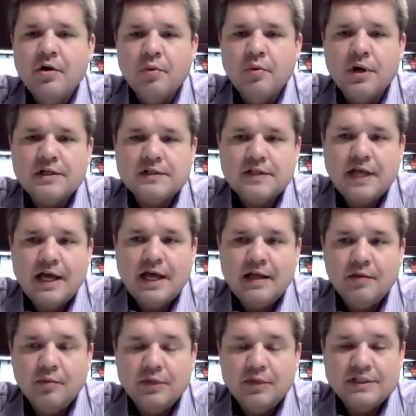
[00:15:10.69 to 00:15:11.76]
was that
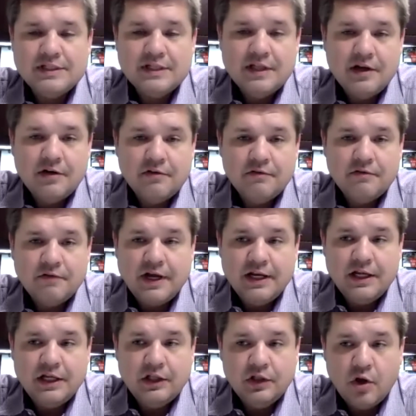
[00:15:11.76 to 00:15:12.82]
we still are
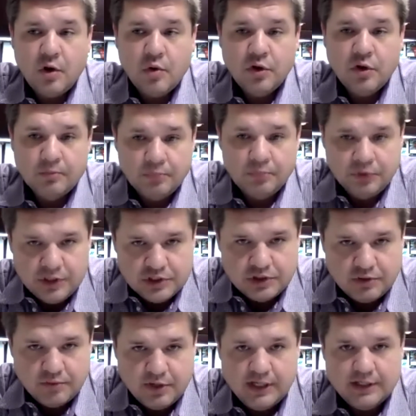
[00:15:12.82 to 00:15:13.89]
fighting low
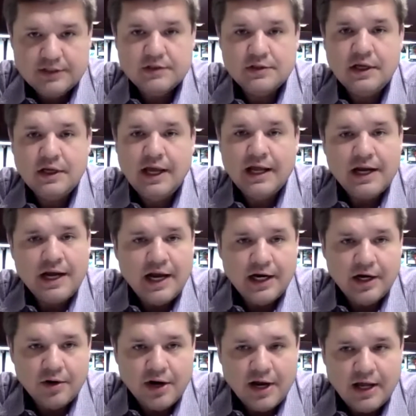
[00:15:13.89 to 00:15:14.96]
completion rates at
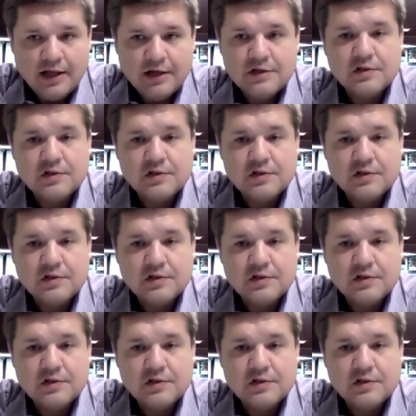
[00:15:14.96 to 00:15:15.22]
higher ed,